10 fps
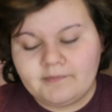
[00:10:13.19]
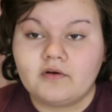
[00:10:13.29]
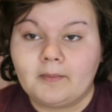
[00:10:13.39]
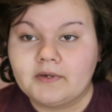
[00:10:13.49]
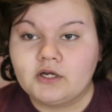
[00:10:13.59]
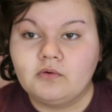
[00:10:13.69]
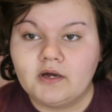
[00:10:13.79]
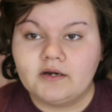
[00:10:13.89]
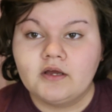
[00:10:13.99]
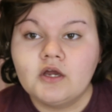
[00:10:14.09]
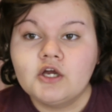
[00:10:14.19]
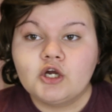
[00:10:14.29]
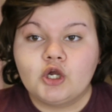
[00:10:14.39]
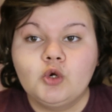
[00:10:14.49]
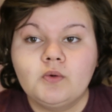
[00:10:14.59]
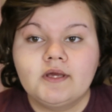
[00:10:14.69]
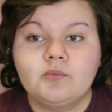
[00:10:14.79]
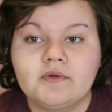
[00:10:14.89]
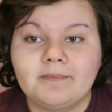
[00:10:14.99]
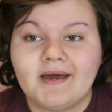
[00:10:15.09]
Alright, I'm gonna go in
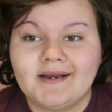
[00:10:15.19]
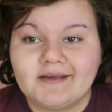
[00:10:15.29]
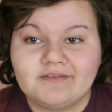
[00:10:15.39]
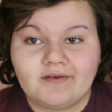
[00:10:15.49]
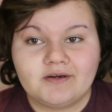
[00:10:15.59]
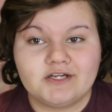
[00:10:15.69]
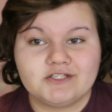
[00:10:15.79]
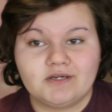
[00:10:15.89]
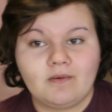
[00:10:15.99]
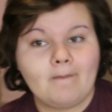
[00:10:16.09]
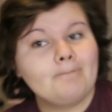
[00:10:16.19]
with my next foundation.